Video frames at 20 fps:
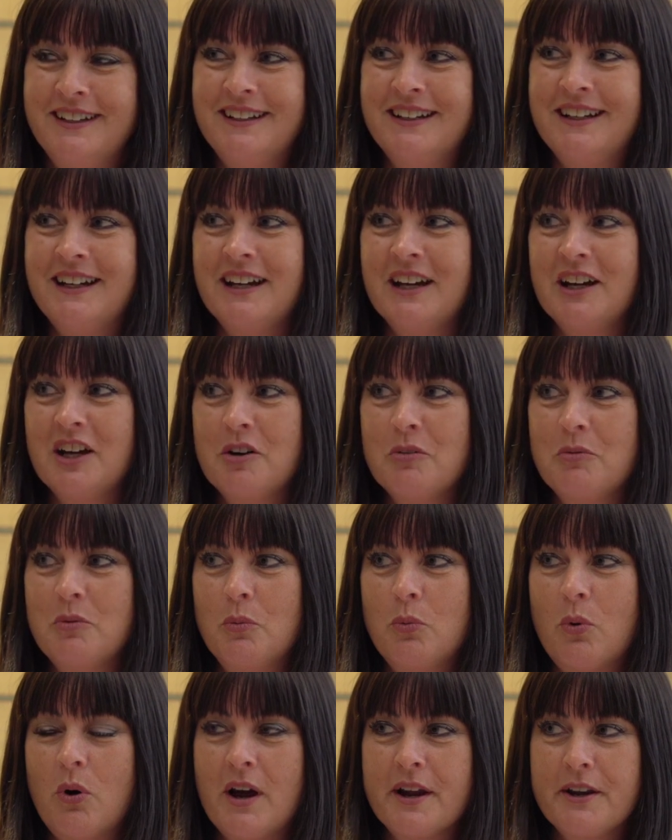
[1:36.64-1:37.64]

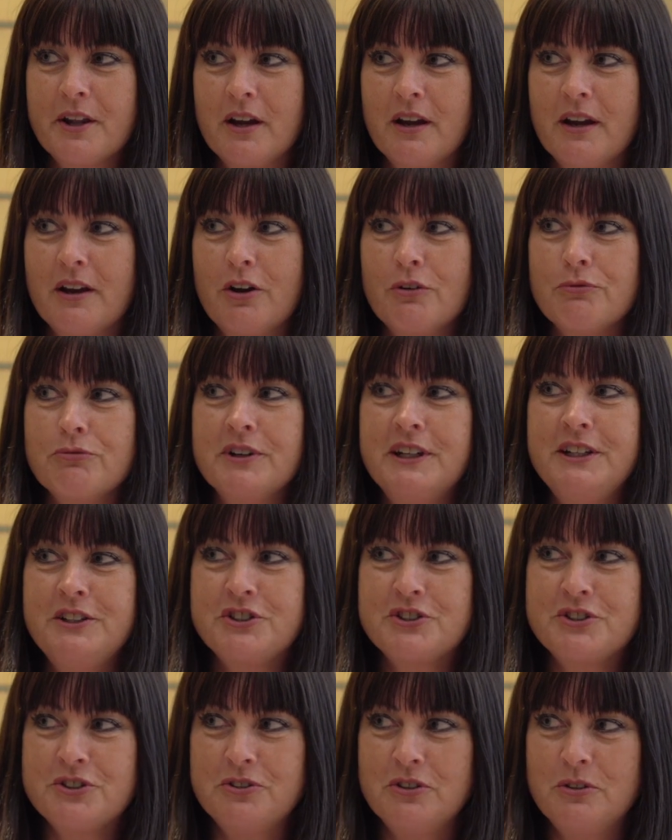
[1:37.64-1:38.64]
wider
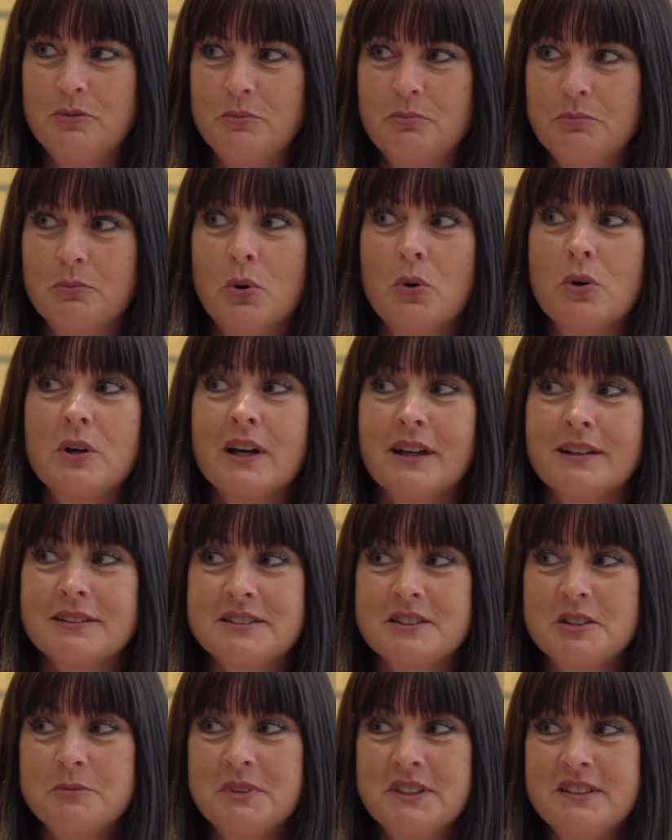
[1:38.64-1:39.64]
reach to more
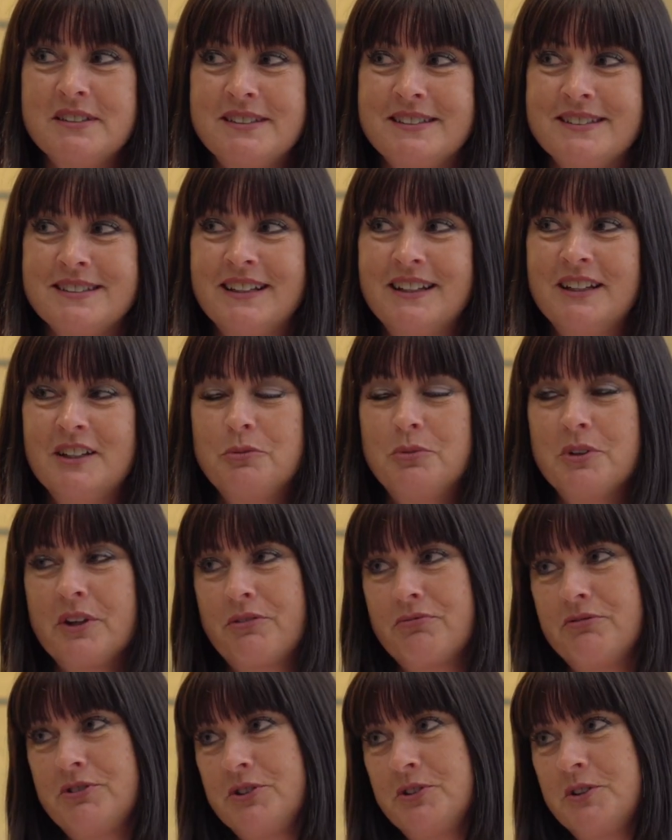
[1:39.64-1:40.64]
customers
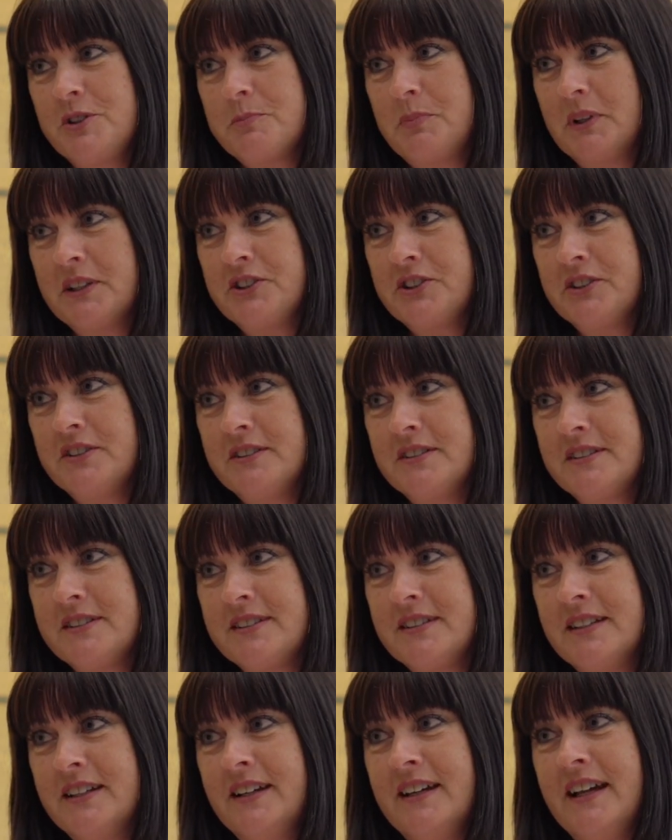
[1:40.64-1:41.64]
with reduced
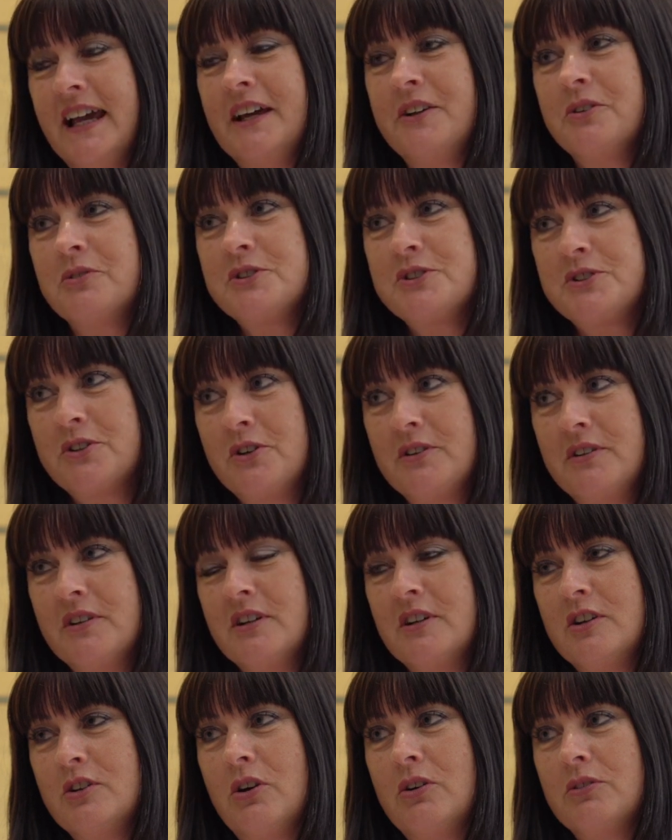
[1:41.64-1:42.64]
budgets, and also
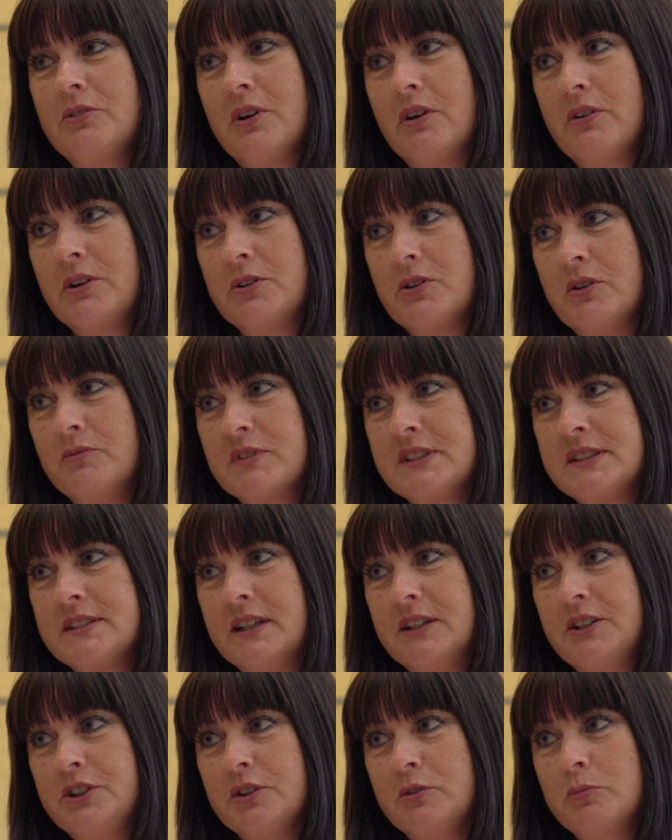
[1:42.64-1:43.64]
the ongoing
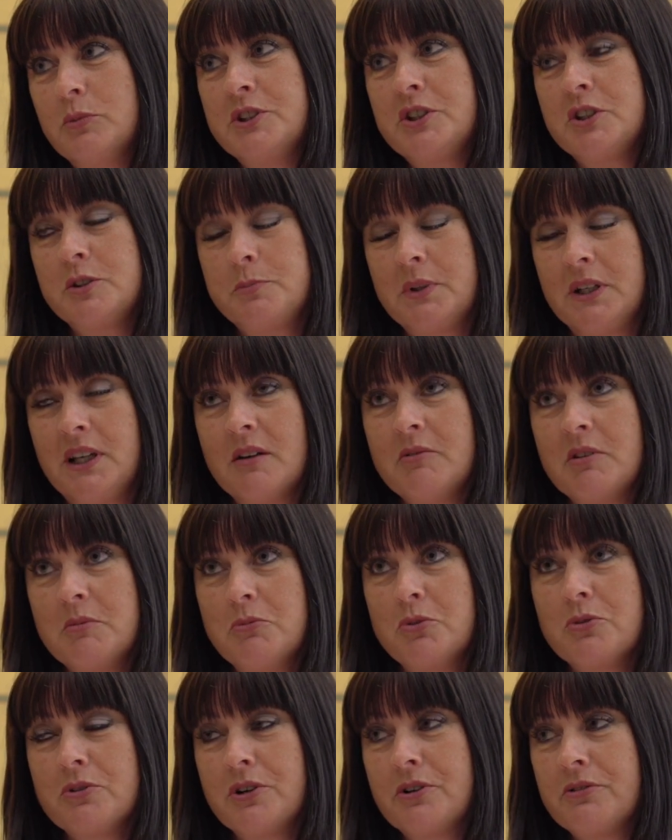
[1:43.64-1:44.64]
conversation, which is becoming
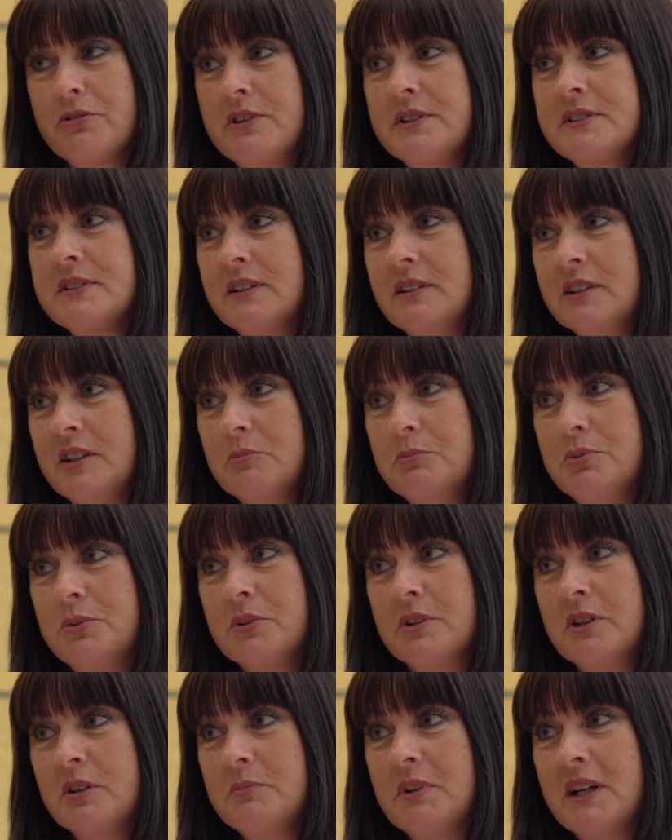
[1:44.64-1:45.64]
more increasingly
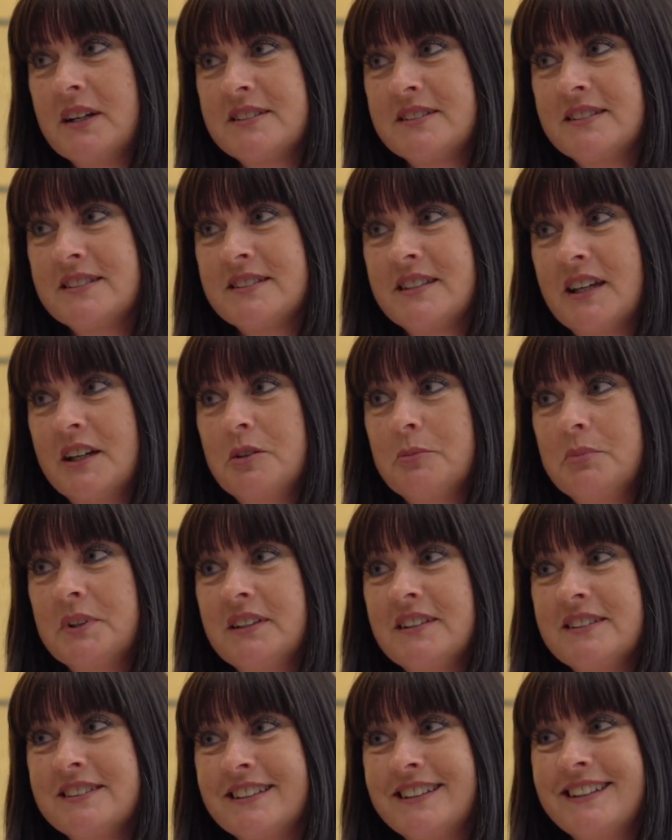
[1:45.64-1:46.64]
important about
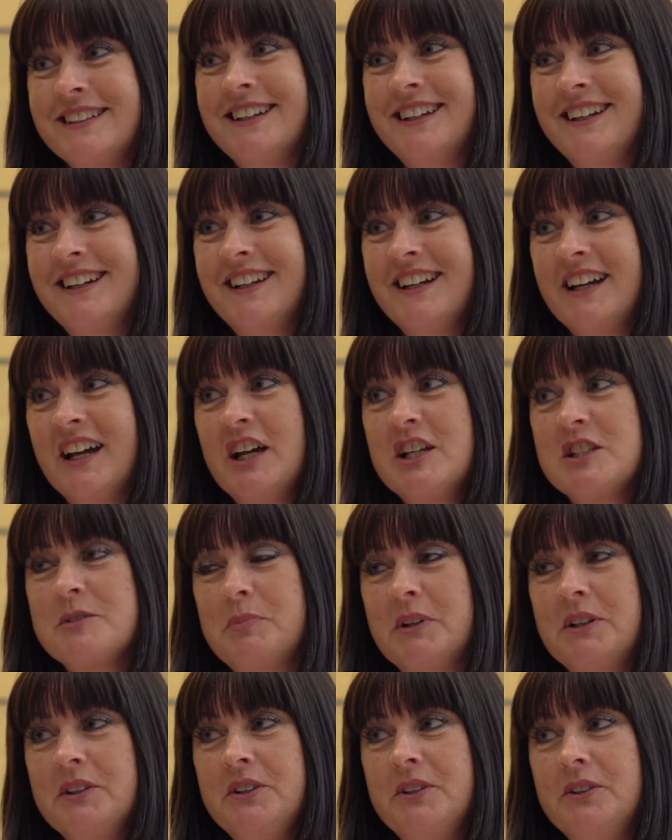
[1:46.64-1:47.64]
sustainability, has
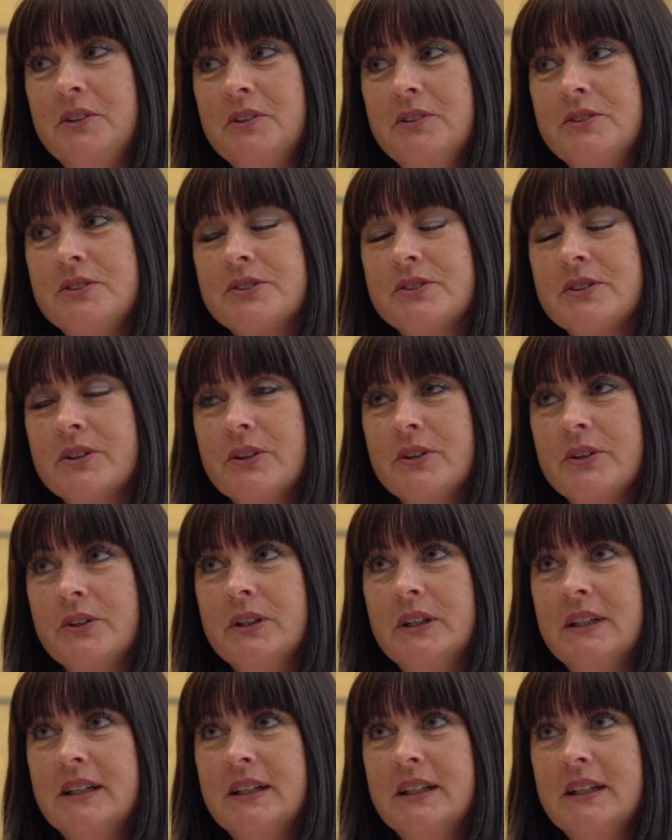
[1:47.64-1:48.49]
been huge. So